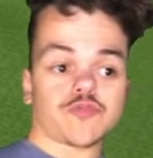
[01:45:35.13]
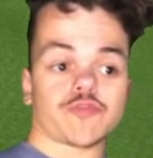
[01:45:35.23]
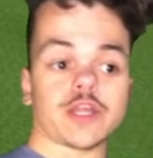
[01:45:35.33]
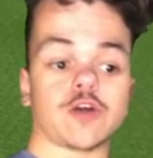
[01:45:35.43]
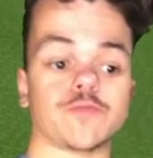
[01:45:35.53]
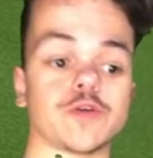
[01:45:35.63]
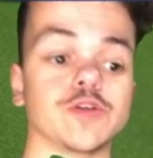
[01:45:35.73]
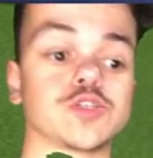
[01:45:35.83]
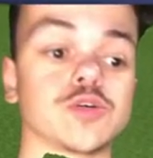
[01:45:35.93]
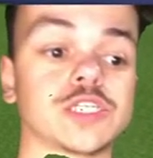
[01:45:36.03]
really hope you
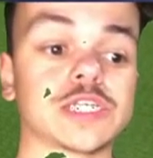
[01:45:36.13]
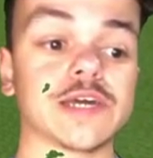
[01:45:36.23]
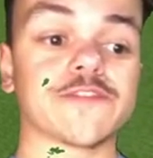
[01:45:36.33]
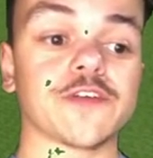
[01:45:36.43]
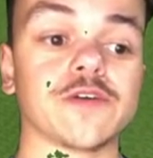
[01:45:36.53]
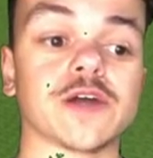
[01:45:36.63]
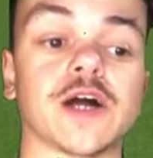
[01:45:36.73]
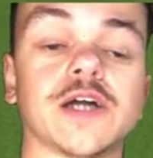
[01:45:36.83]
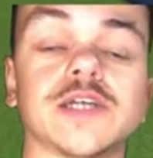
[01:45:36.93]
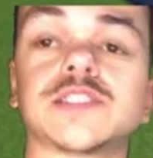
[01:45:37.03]
enjoyed today's video,
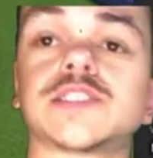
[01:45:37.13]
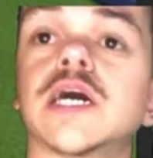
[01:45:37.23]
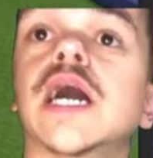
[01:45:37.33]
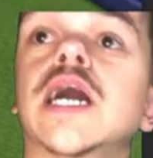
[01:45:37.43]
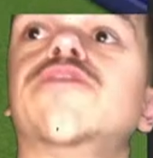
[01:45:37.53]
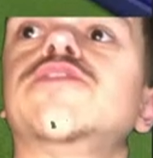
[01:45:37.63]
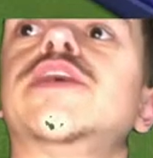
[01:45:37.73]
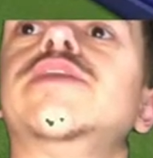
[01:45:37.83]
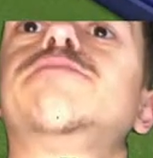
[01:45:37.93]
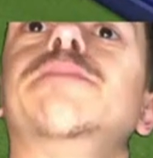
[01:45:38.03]
guys. If you did,
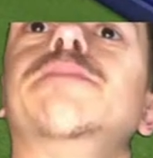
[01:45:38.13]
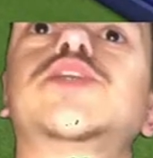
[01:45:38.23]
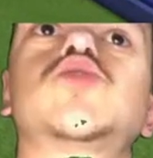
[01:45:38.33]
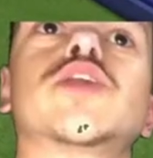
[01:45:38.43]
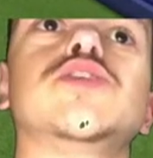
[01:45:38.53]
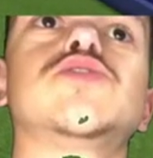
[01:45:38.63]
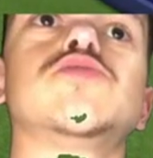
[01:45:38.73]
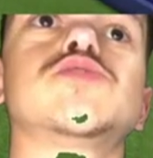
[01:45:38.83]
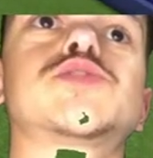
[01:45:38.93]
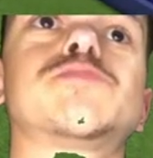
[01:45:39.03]
make sure that you do
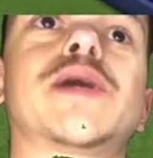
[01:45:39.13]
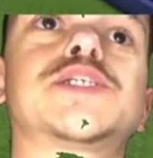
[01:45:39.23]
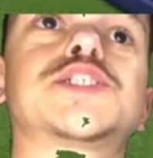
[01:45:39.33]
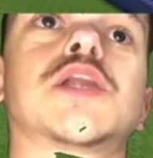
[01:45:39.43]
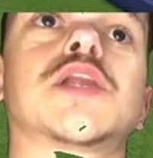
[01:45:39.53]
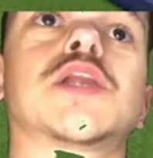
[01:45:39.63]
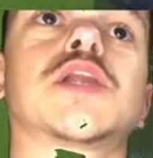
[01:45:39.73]
smash the like button.